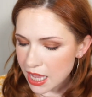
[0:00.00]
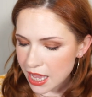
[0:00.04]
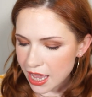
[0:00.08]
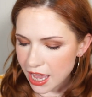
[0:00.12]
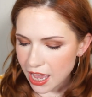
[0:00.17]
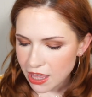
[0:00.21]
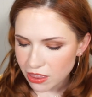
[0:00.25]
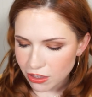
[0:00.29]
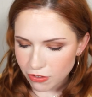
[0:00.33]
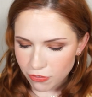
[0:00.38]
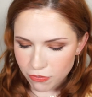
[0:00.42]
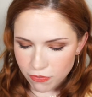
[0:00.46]

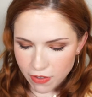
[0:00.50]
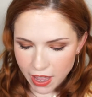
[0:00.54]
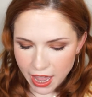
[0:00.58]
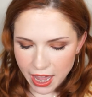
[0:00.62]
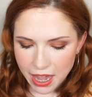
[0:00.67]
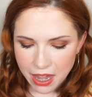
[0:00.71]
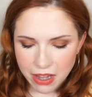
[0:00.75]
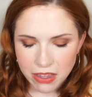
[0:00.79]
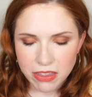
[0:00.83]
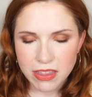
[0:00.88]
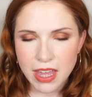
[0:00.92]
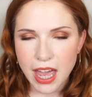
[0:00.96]
And the
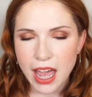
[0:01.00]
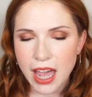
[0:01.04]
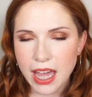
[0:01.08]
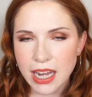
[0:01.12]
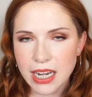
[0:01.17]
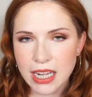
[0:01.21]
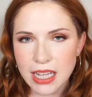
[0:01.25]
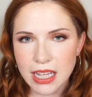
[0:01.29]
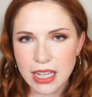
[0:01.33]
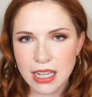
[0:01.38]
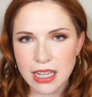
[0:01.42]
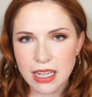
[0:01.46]
fact
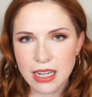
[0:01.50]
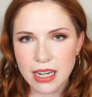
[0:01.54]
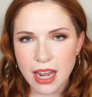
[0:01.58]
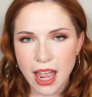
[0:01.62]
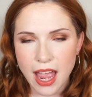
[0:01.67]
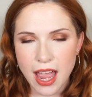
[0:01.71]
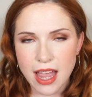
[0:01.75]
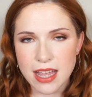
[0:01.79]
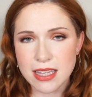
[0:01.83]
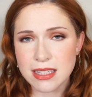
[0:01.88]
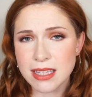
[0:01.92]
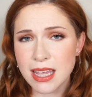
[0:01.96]
that it
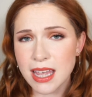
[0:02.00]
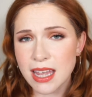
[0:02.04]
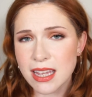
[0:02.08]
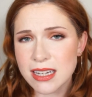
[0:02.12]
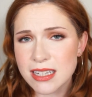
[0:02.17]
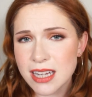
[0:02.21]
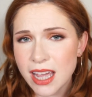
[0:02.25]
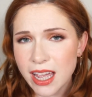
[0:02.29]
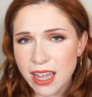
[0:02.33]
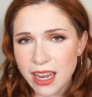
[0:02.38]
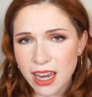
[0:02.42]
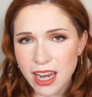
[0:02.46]
has
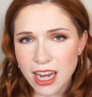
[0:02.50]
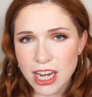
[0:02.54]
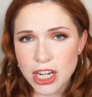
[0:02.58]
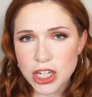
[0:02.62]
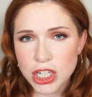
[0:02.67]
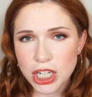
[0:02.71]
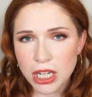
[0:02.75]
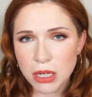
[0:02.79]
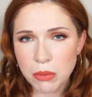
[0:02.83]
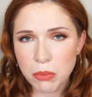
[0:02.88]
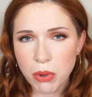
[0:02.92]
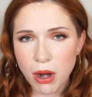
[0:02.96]

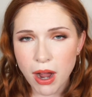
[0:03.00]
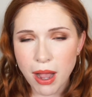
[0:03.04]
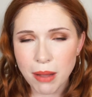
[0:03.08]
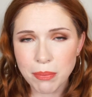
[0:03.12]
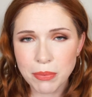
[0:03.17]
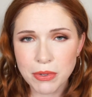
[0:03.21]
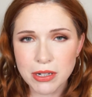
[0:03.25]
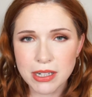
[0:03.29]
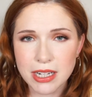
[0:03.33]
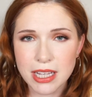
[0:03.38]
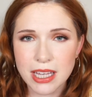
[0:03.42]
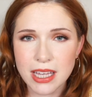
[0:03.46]
anti-aging
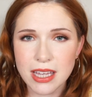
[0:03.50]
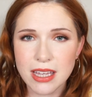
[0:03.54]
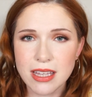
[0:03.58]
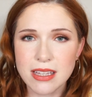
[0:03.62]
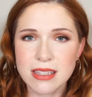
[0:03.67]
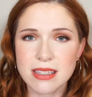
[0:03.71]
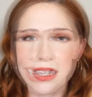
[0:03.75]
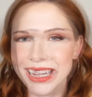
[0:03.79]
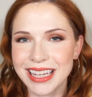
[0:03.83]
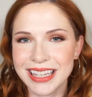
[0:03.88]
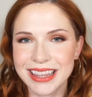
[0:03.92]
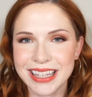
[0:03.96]

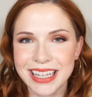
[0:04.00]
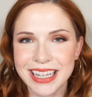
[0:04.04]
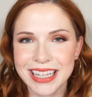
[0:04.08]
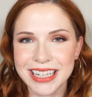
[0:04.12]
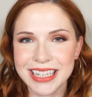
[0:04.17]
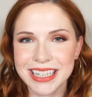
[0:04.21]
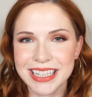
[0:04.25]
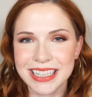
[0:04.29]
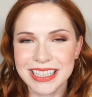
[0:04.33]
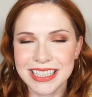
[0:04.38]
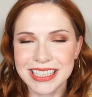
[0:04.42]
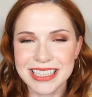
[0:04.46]
properties and that
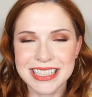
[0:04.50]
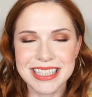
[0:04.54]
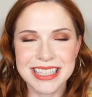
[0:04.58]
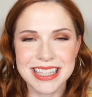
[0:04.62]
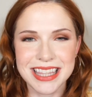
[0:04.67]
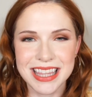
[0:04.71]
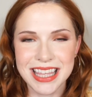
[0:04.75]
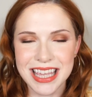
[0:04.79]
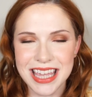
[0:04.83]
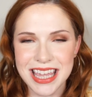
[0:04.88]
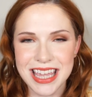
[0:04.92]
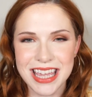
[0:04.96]
it
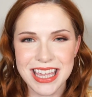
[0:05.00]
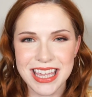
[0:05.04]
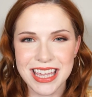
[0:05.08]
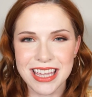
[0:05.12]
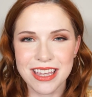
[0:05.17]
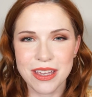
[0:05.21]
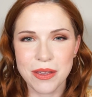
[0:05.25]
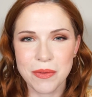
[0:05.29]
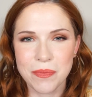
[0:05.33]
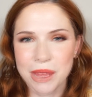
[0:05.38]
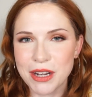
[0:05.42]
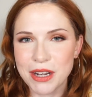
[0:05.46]
is
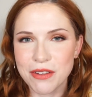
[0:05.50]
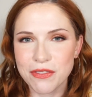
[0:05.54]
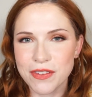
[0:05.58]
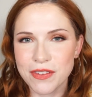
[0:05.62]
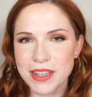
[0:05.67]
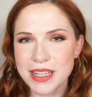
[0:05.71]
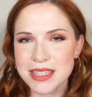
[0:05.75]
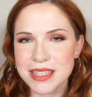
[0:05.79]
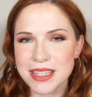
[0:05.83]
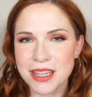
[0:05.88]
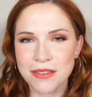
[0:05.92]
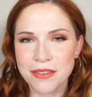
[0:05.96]
the
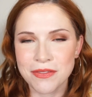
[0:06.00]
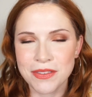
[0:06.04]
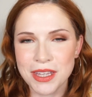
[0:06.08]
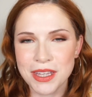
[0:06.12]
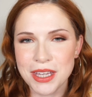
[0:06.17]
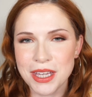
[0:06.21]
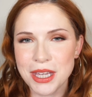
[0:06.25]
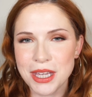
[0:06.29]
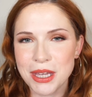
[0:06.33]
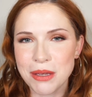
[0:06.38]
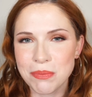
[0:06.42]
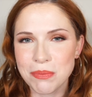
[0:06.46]
benefits of
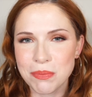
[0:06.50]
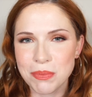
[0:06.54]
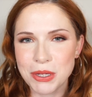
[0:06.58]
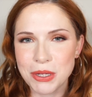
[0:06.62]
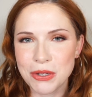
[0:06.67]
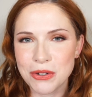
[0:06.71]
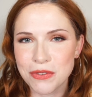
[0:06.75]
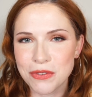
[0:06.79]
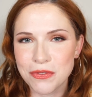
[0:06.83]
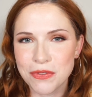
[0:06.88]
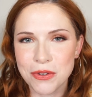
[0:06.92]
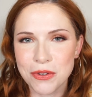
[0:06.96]
the
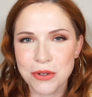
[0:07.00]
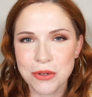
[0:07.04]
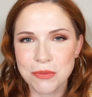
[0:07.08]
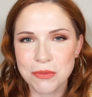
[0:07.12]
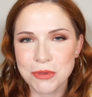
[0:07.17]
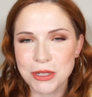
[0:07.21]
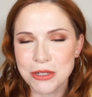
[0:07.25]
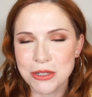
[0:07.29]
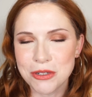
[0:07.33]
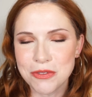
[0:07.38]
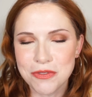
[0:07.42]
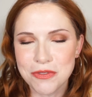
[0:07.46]
beautiful,
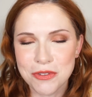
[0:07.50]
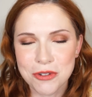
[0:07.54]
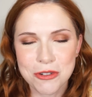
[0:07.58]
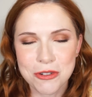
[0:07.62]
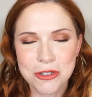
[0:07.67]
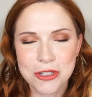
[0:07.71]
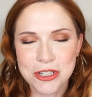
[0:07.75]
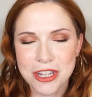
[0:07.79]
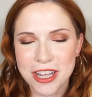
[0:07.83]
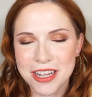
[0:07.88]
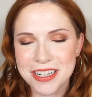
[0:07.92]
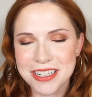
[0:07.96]
beautiful
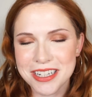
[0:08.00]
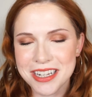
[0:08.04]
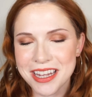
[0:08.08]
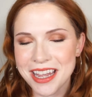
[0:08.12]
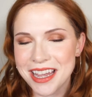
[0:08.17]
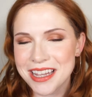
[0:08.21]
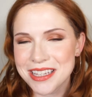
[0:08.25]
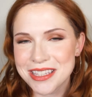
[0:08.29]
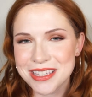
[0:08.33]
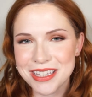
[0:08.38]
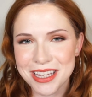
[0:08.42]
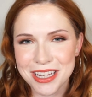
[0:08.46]

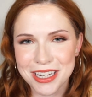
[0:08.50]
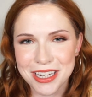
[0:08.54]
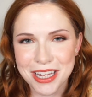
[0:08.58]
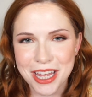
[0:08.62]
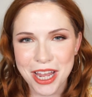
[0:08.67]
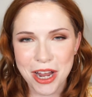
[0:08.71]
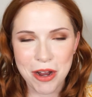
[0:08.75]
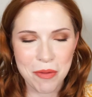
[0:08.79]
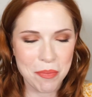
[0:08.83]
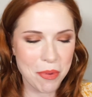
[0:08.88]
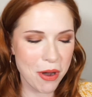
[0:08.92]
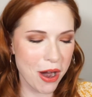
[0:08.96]
Chantecaille
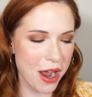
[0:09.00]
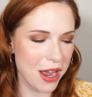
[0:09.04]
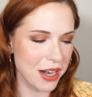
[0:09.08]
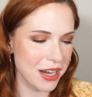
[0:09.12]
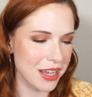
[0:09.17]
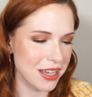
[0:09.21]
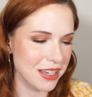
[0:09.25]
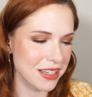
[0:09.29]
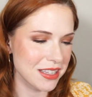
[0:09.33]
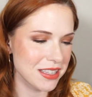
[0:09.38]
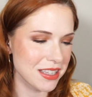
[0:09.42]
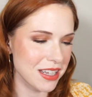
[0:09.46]
skincare
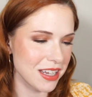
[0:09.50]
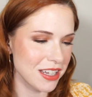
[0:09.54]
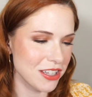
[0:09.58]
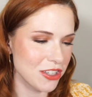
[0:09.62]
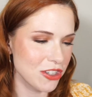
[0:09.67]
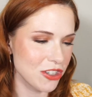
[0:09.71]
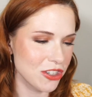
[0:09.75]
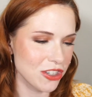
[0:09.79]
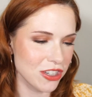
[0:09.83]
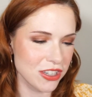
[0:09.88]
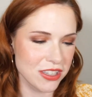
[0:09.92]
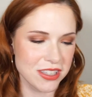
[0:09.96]
products,
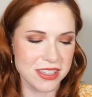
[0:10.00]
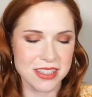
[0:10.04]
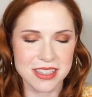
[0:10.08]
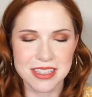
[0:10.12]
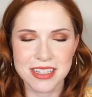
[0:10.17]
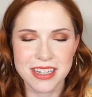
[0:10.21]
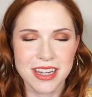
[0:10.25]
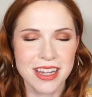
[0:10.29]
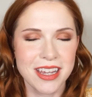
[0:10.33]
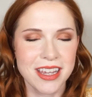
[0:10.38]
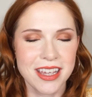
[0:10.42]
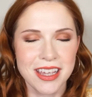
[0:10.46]
it's just,